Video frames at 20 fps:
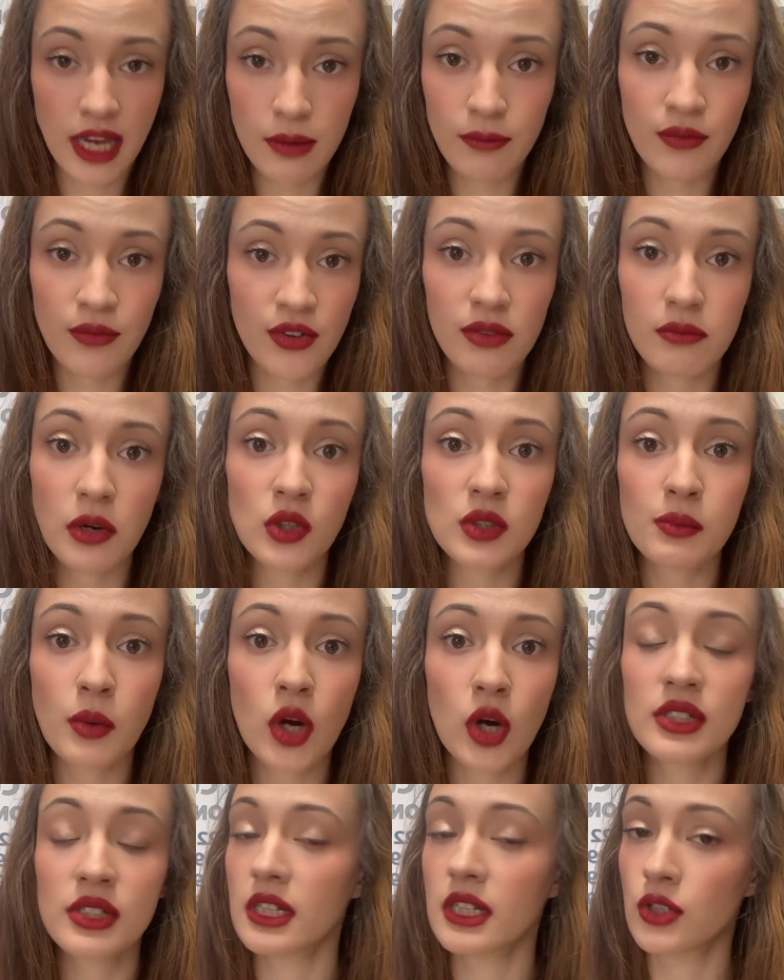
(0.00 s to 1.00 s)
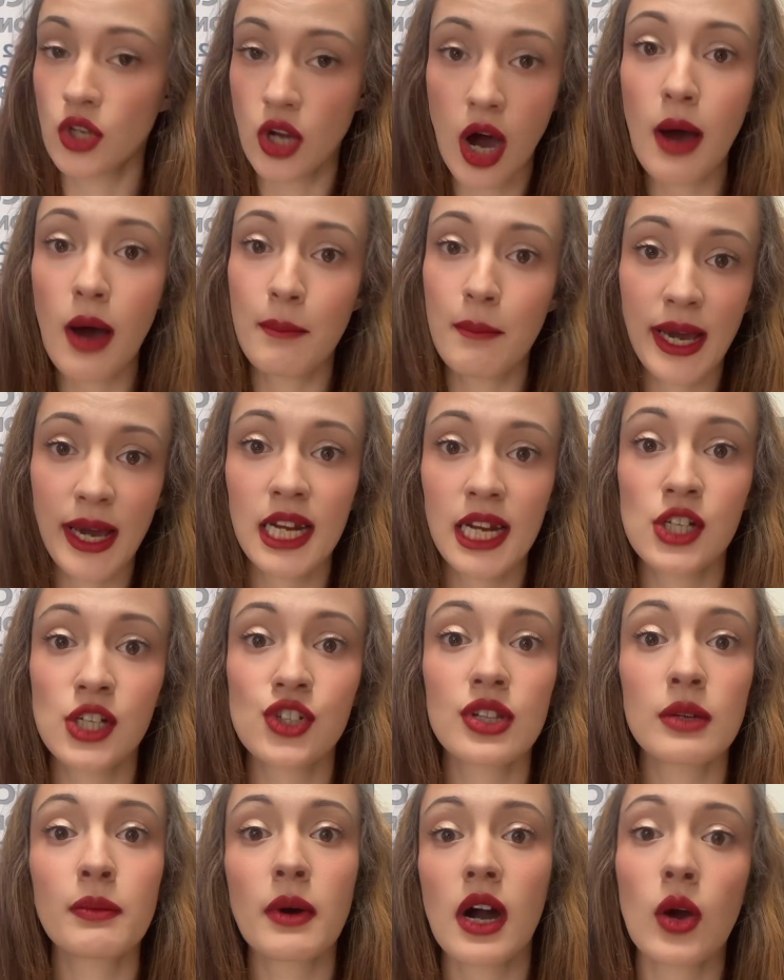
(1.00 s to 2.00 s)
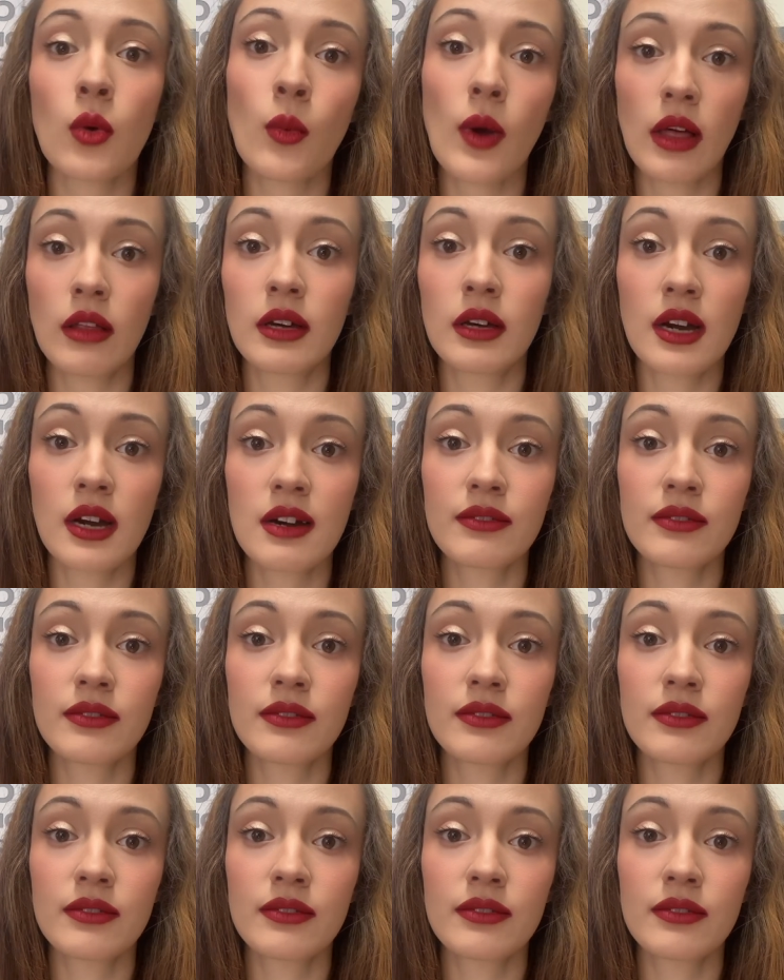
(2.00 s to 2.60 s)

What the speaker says: for the most part, did not manage the puck well enough,